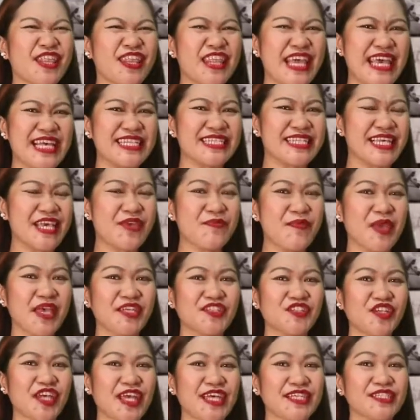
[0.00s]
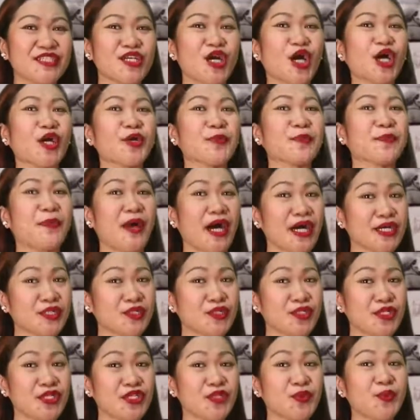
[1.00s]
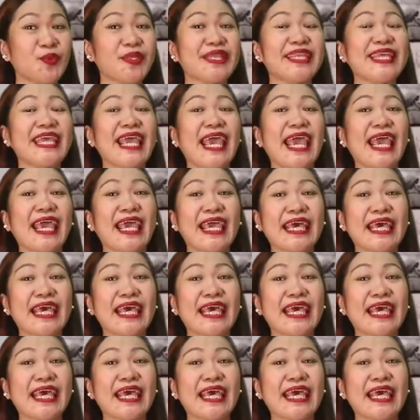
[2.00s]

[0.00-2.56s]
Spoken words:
These images are patterned with the